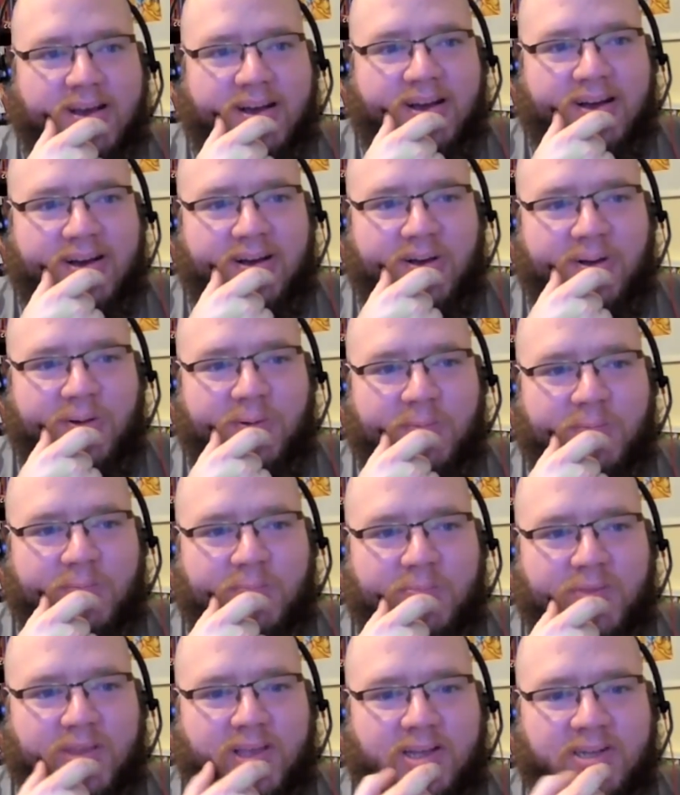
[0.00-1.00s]

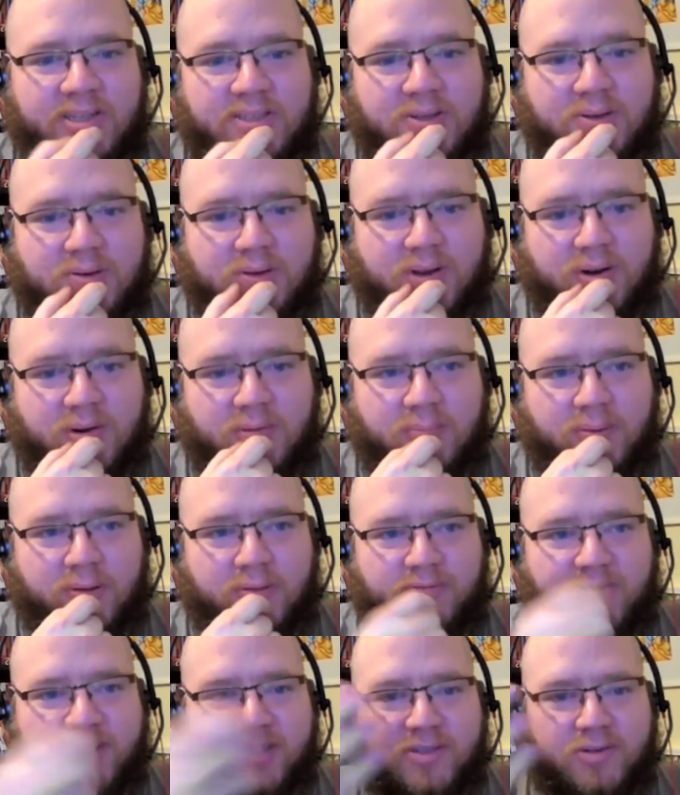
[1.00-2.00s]
um, and so you know both
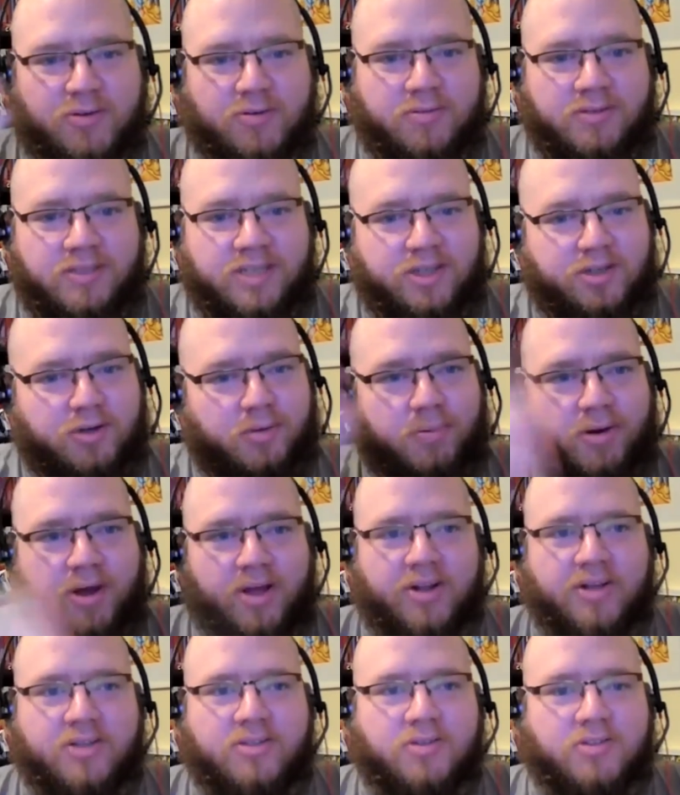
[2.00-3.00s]
physical and digital
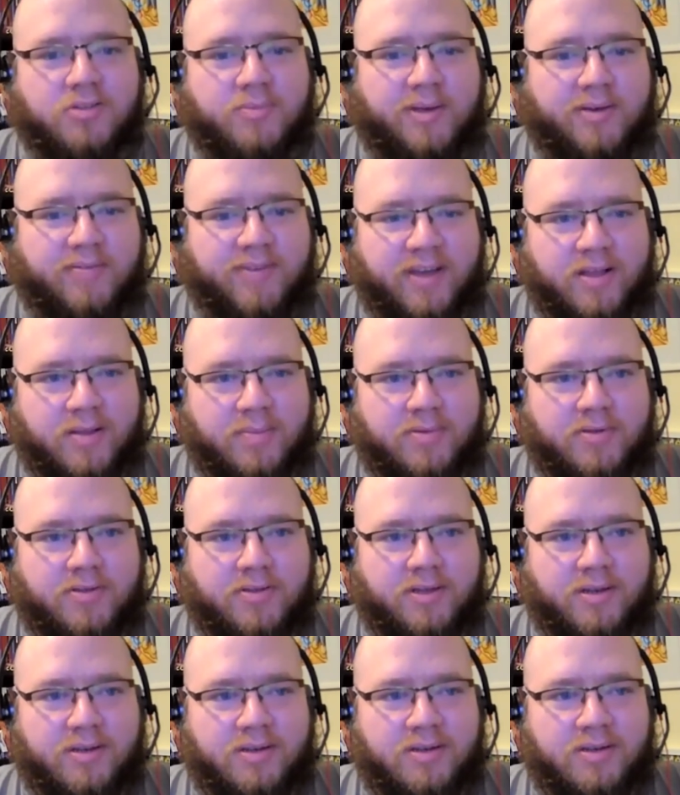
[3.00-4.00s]
products those will be
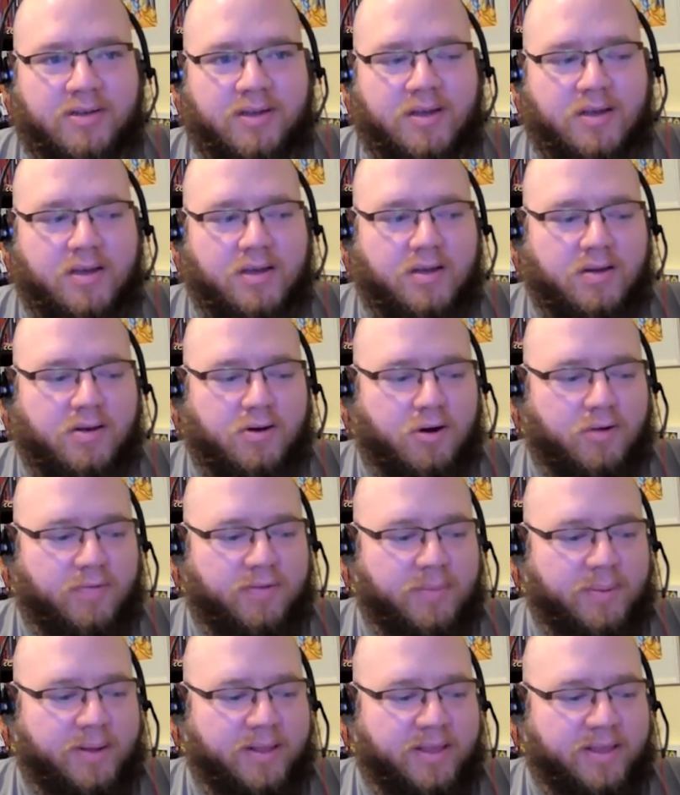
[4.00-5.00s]
available and
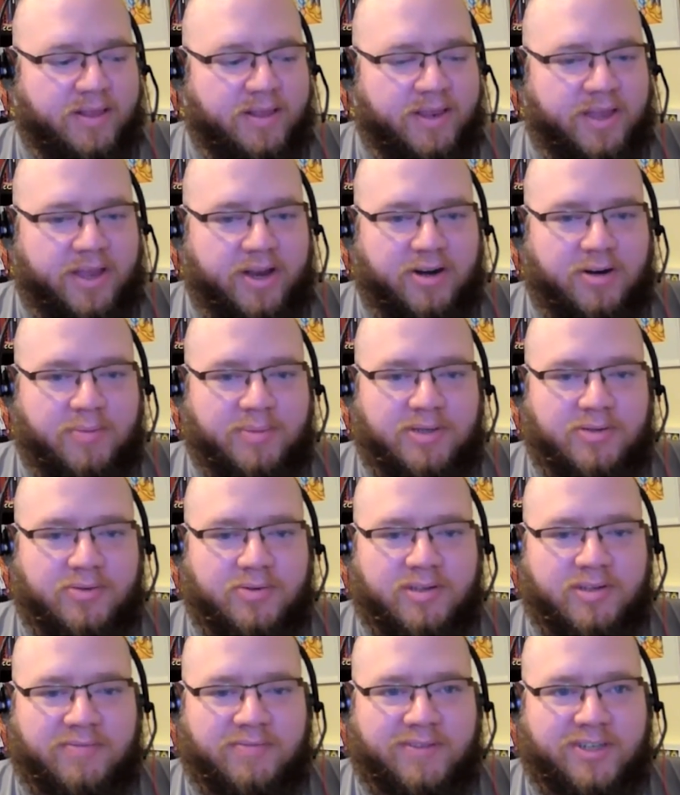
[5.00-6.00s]
hopefully by the end of the year i'll be doing
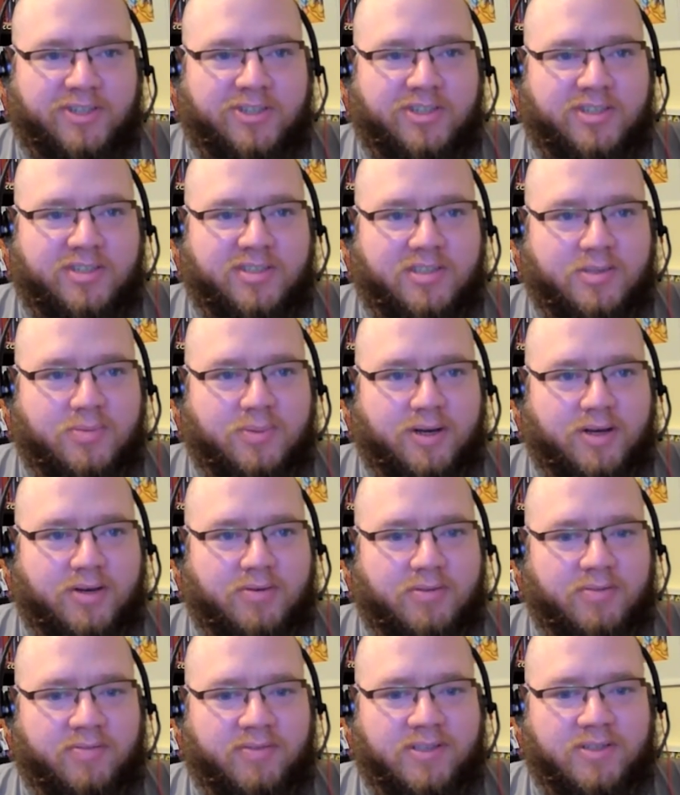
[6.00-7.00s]
conventions as well
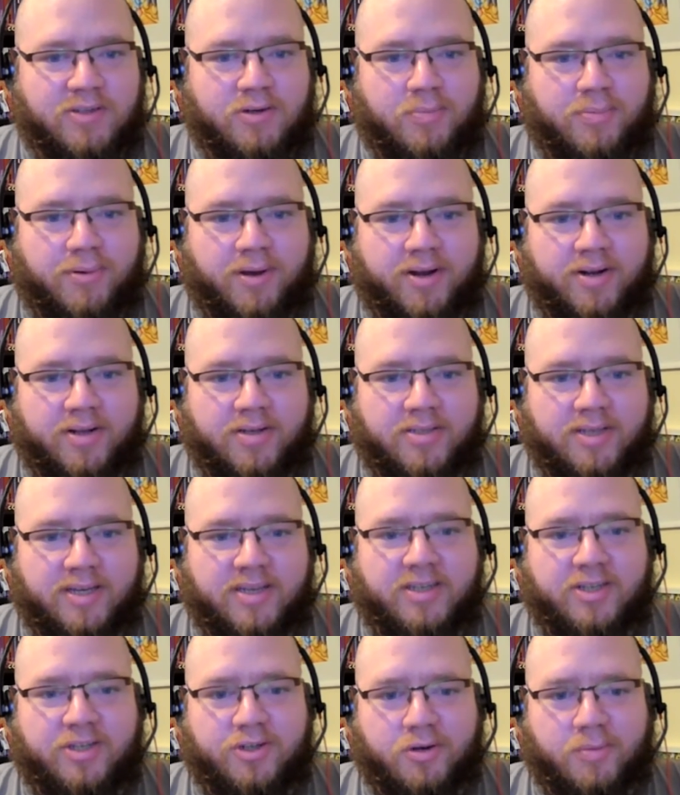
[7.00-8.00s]
with physical products
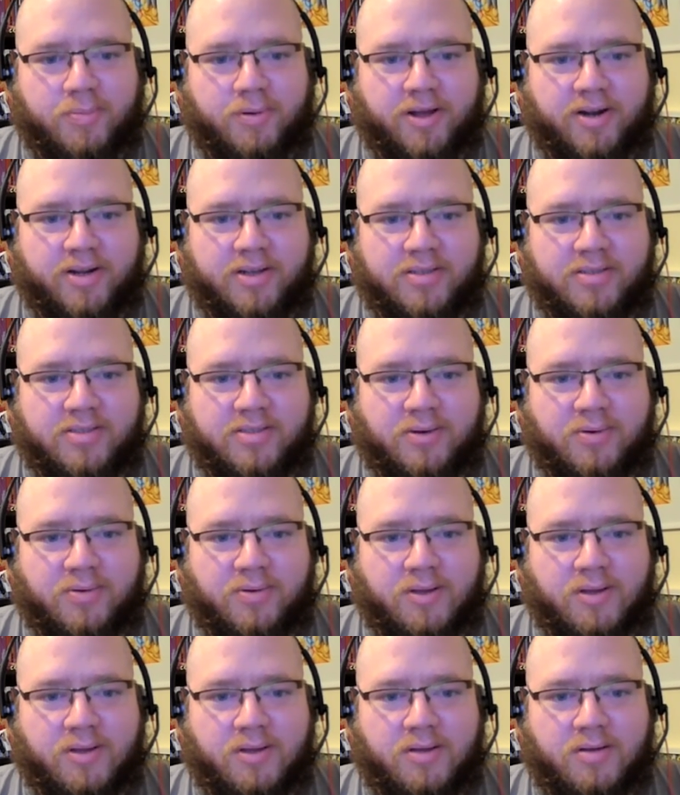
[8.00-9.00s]
and digital products so
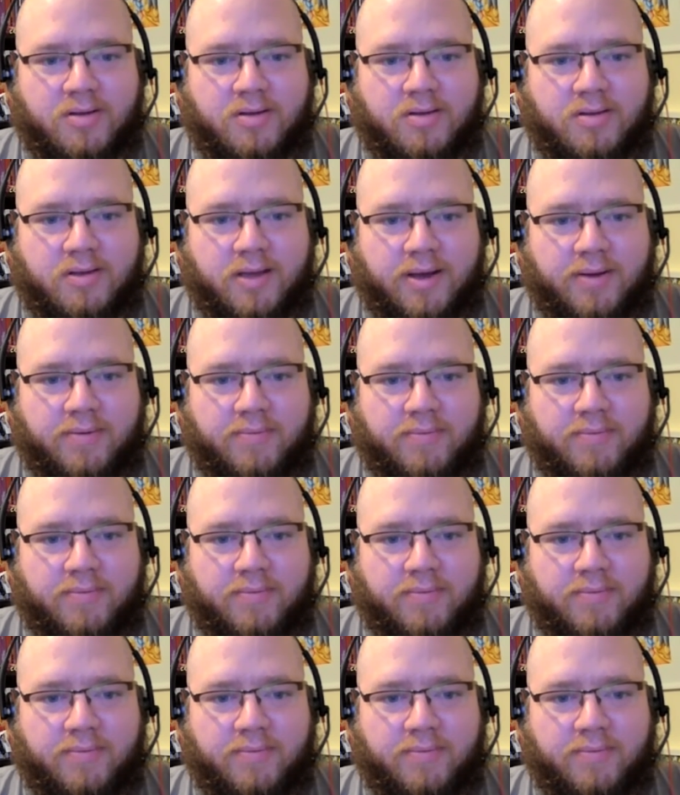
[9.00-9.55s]
yeah